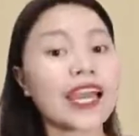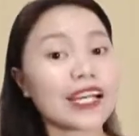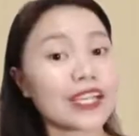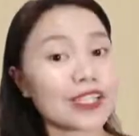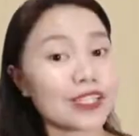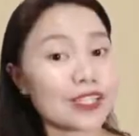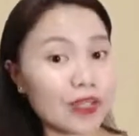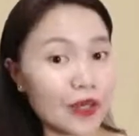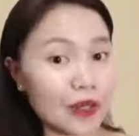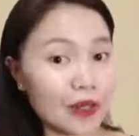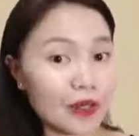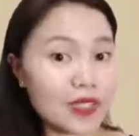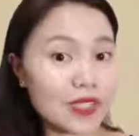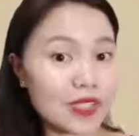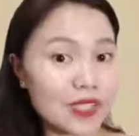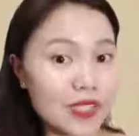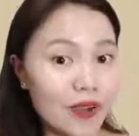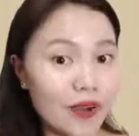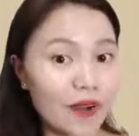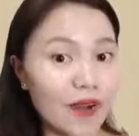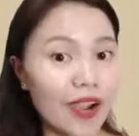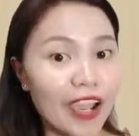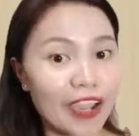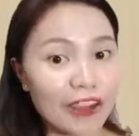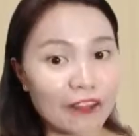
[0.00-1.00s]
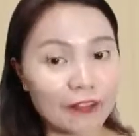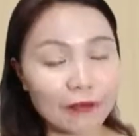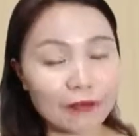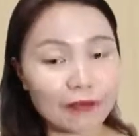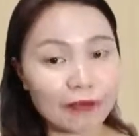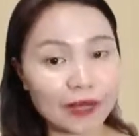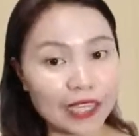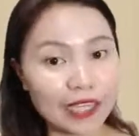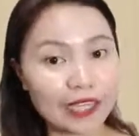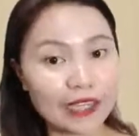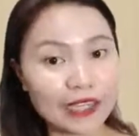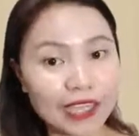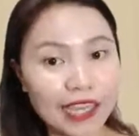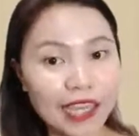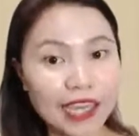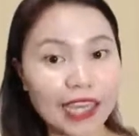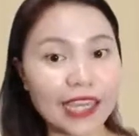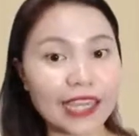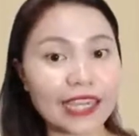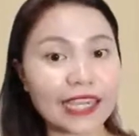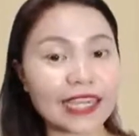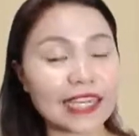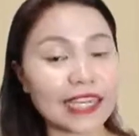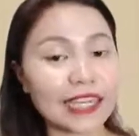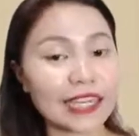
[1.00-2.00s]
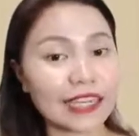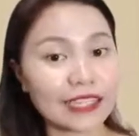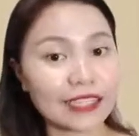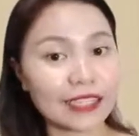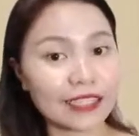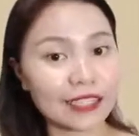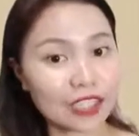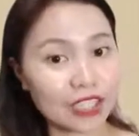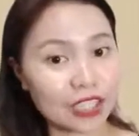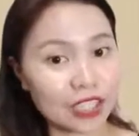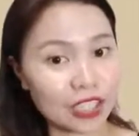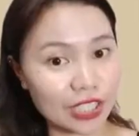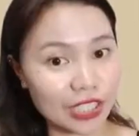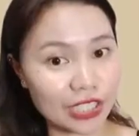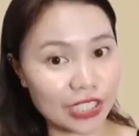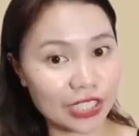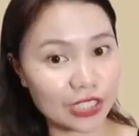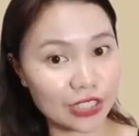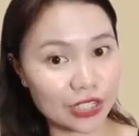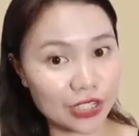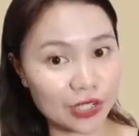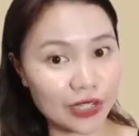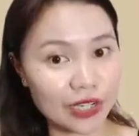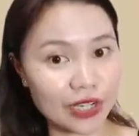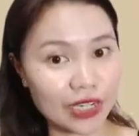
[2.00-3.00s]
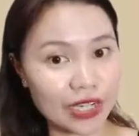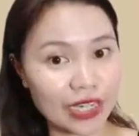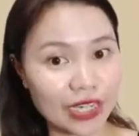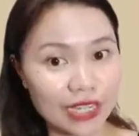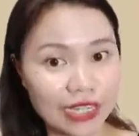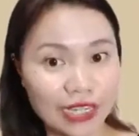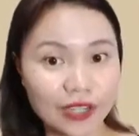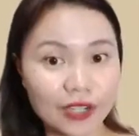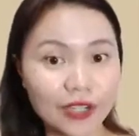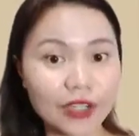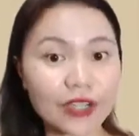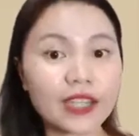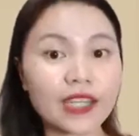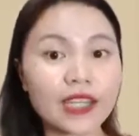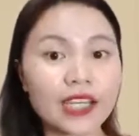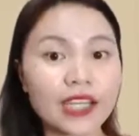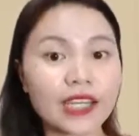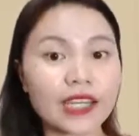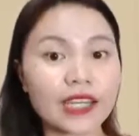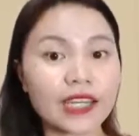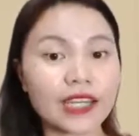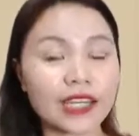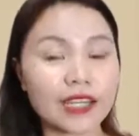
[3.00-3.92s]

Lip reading: And also, I've been an English teacher here